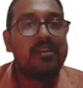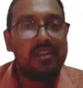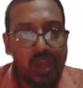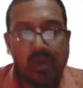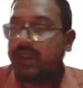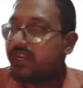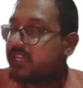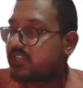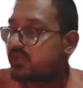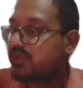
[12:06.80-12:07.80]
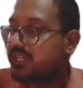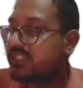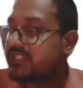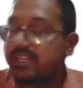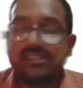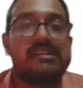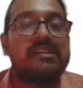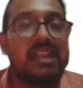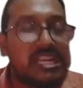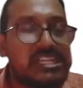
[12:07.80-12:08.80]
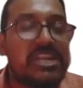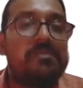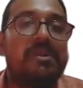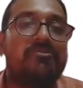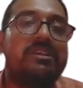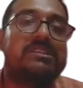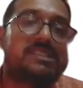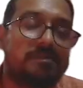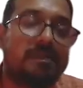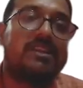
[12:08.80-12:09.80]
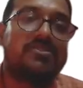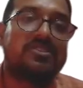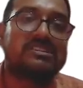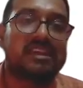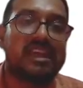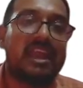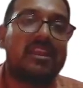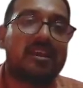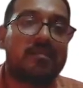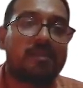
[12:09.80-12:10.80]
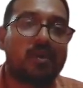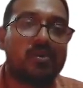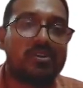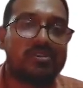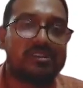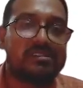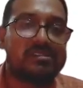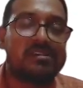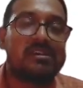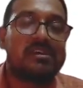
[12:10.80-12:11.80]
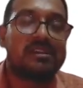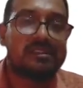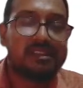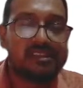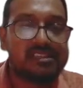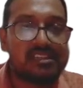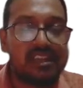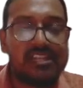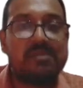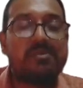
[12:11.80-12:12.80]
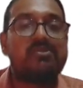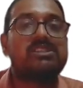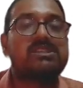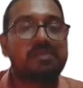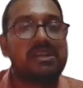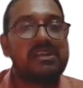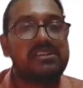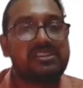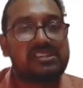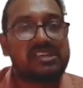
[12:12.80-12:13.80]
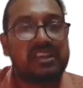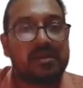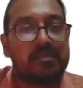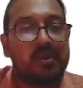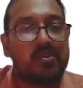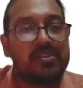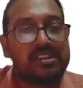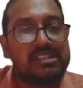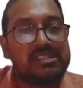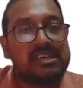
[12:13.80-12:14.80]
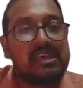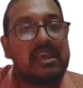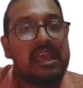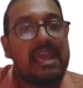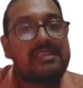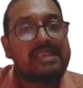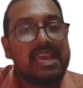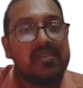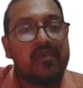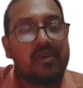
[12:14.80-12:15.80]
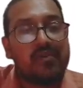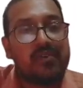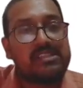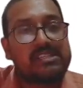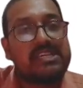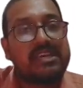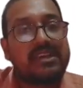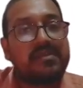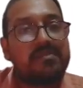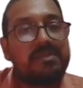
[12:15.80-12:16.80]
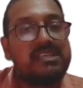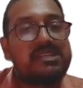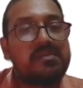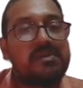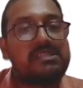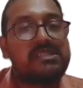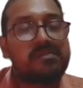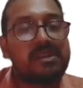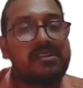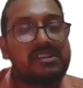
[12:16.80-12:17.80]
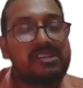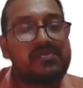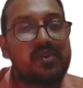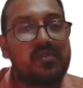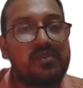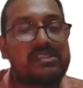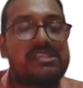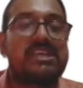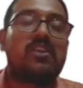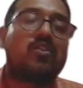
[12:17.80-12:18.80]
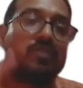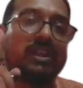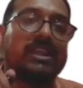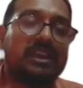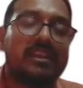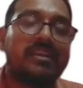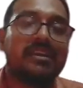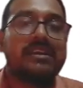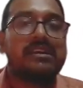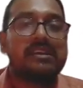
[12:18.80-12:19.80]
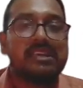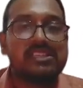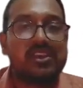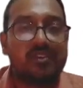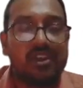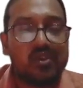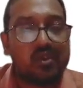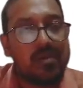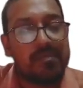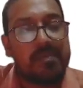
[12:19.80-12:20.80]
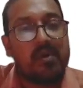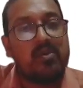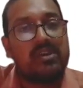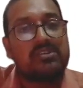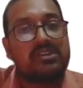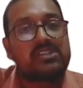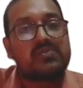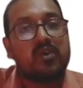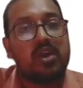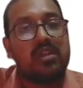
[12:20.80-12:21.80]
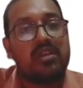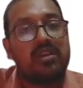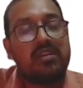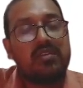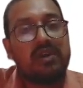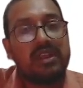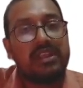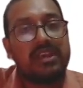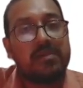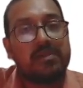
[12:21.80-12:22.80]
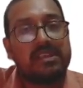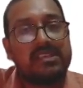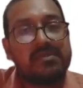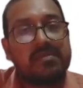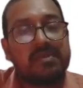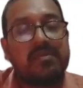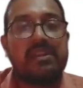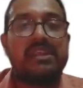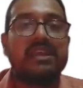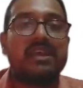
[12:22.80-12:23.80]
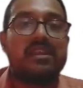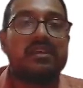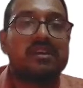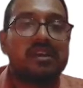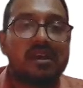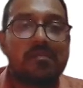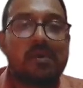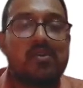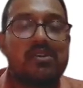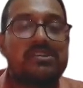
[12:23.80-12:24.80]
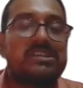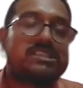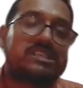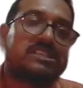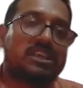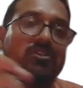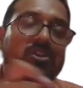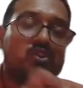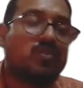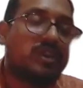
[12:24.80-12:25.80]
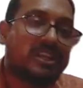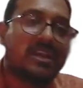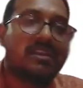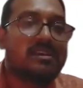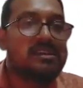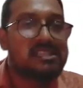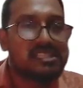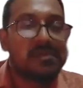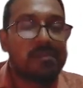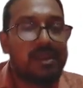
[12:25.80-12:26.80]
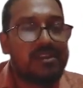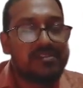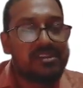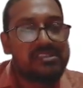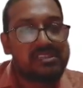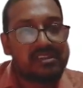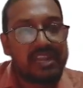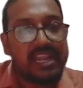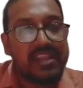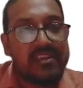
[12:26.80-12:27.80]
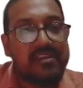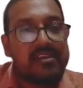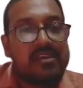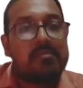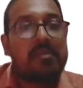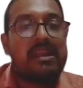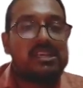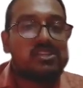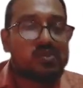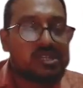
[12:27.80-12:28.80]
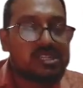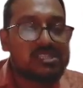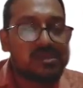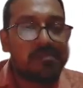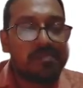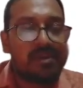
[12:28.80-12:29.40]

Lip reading: Now my dear students, there is a relation between simple interest and compound interest. There is a relation between simple interest and compound interest. SI for first year, please remember, simple interest for first year or 1 year is equal to compound interest for 1 year. Please remember, 1 year compound interest is equal to 1 year simple interest, right? My dear students,